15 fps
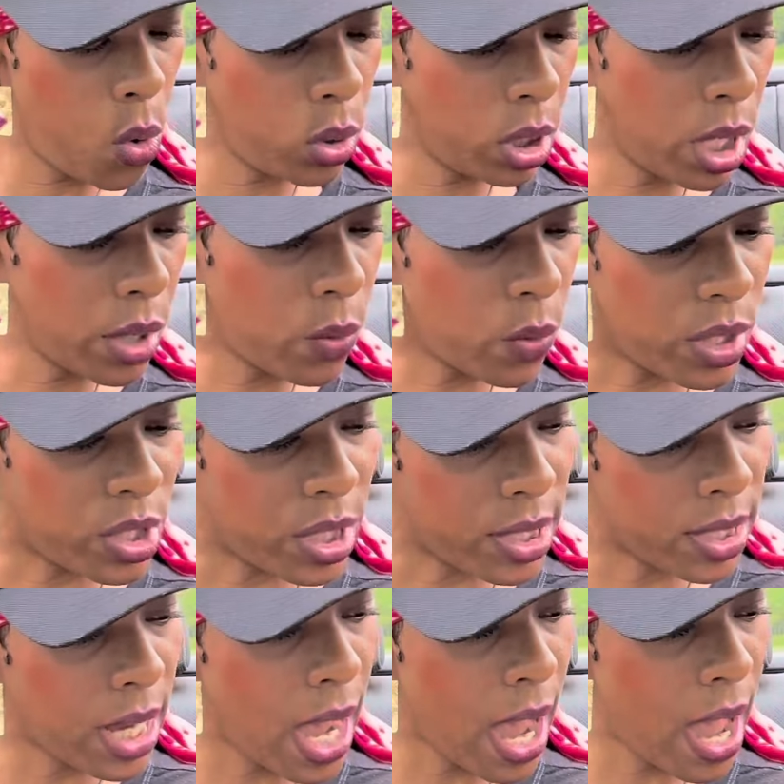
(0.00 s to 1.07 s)
Look what
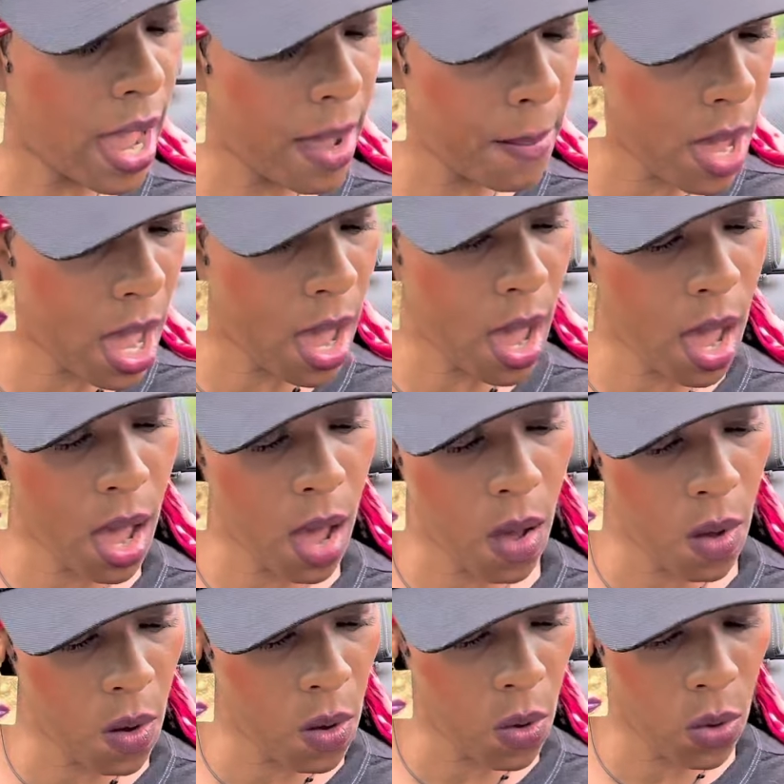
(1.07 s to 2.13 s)
just came
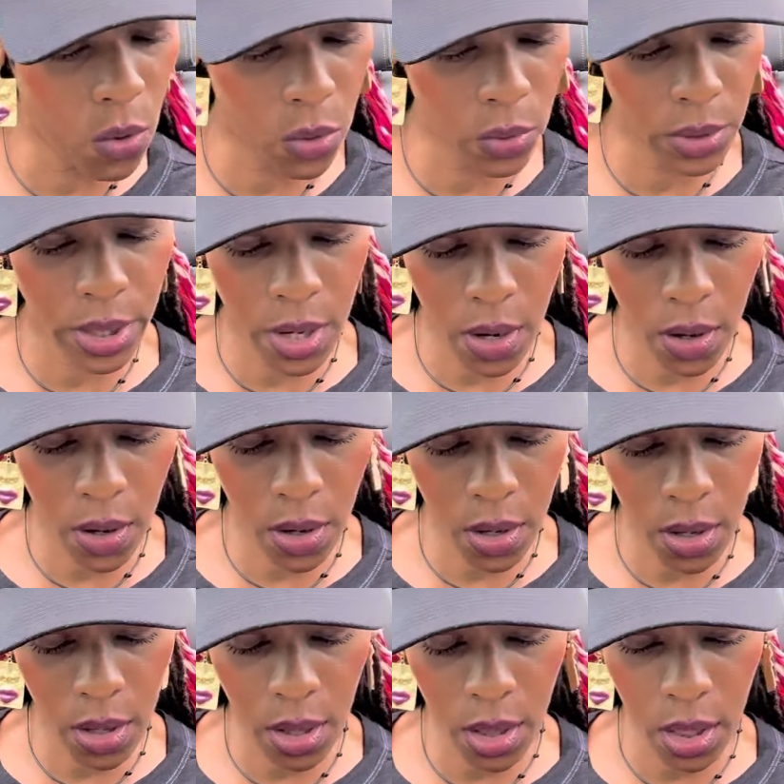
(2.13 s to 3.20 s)
out,
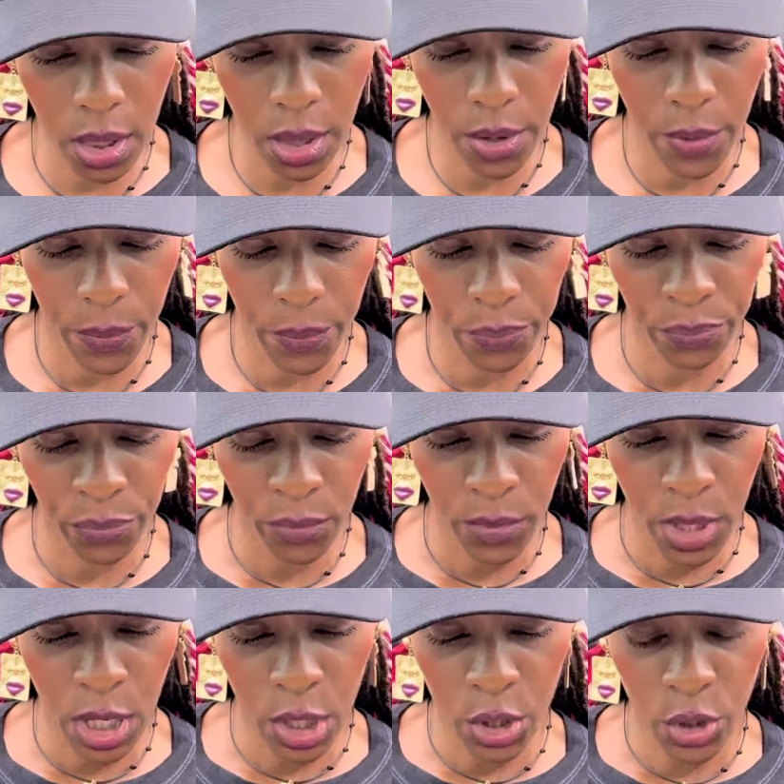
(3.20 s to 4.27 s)
y'all.
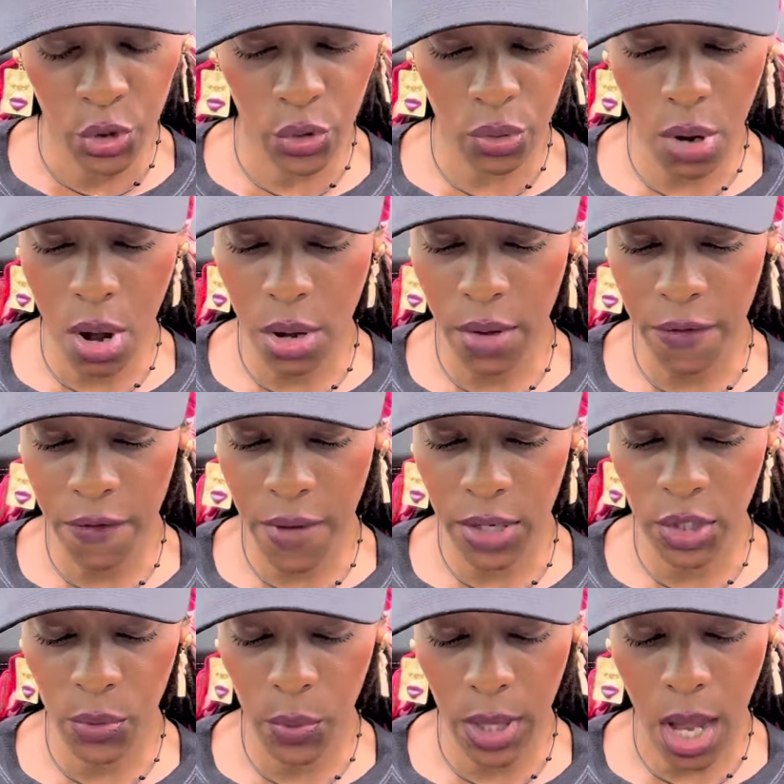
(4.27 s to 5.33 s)
Strong
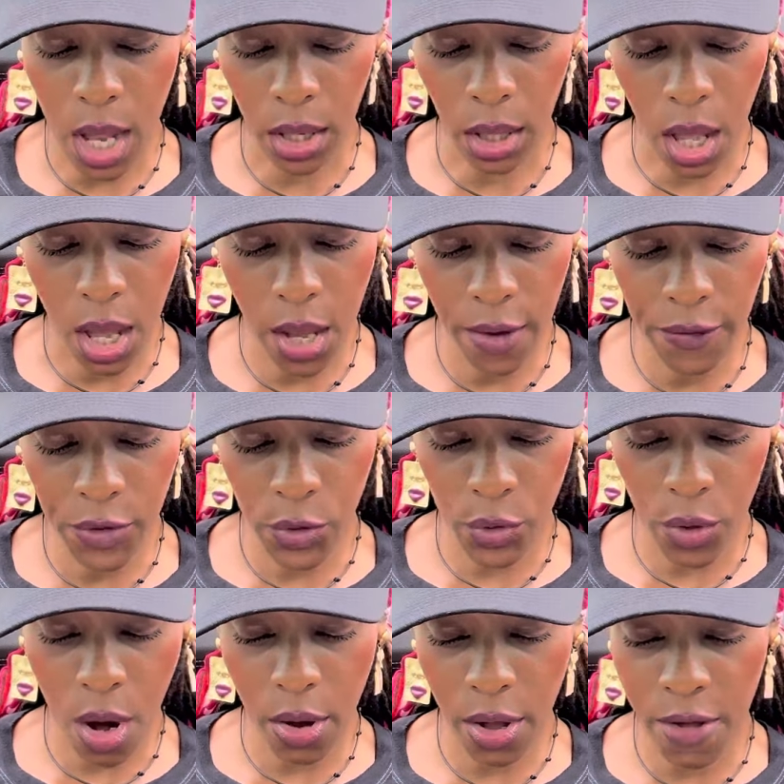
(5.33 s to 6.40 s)
affection. We got love,
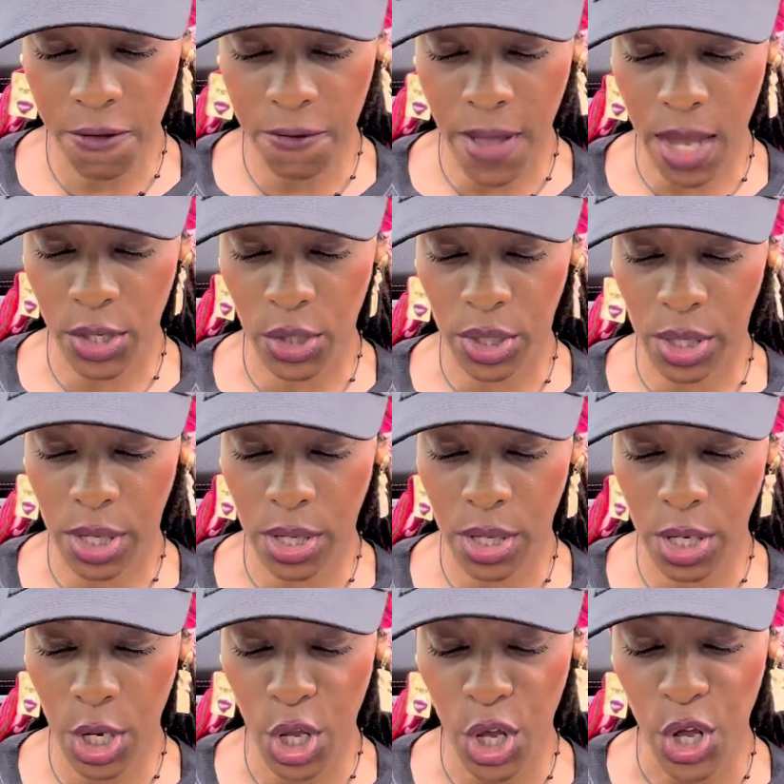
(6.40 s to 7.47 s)
strong
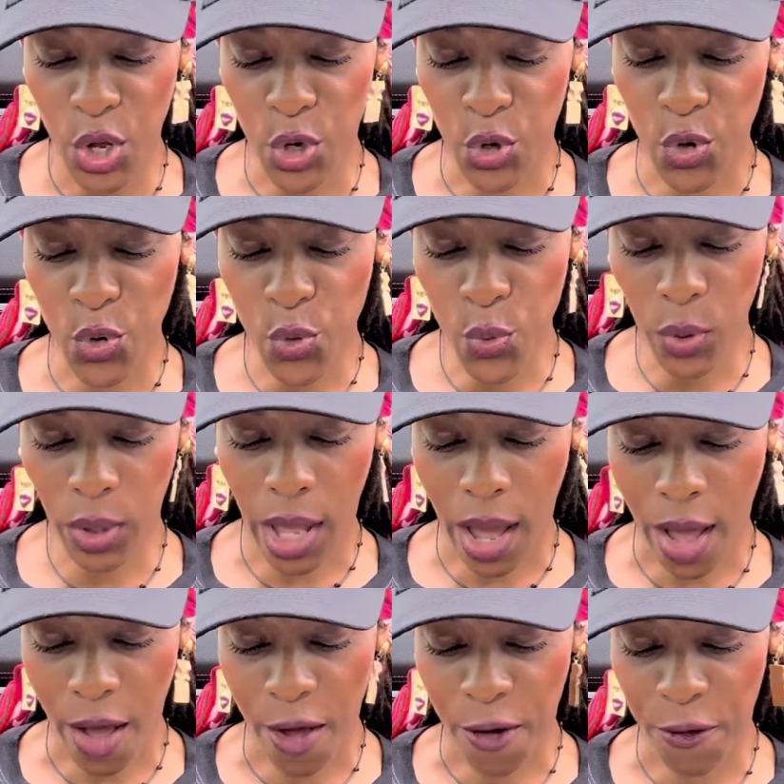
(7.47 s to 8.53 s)
affection, new
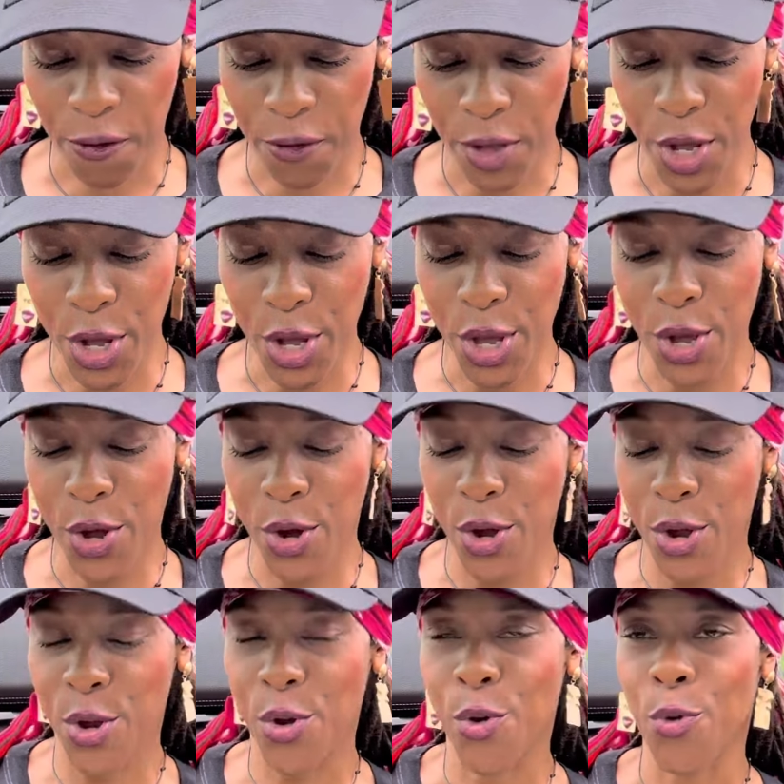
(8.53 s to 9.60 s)
love,
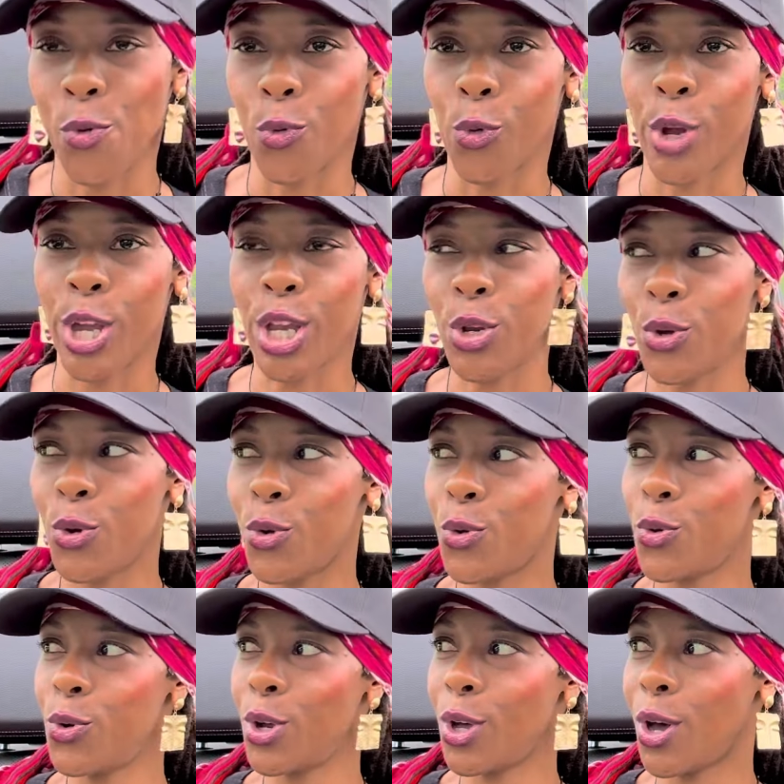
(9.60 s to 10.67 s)

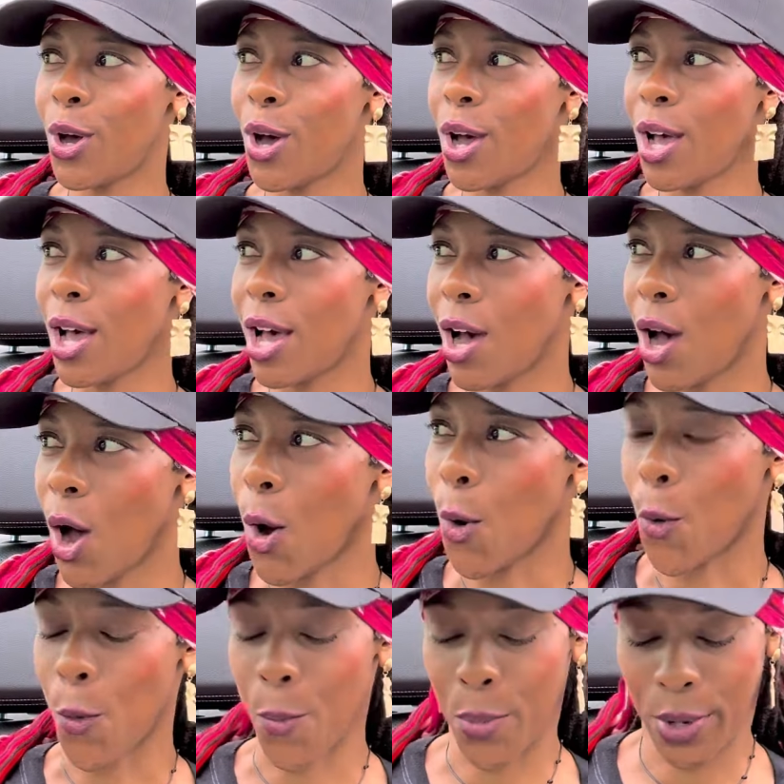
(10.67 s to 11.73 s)
renewed
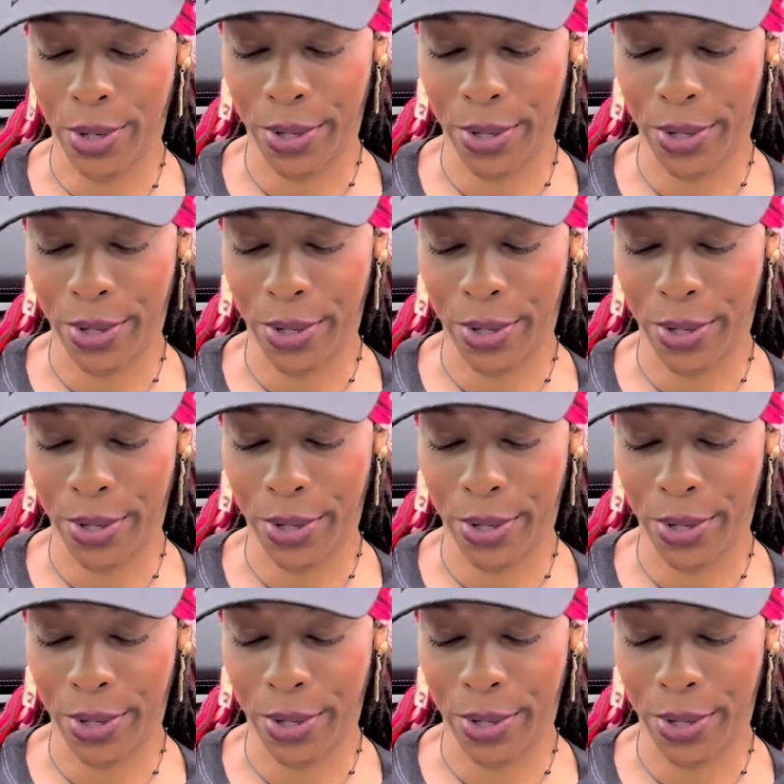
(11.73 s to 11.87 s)
hope.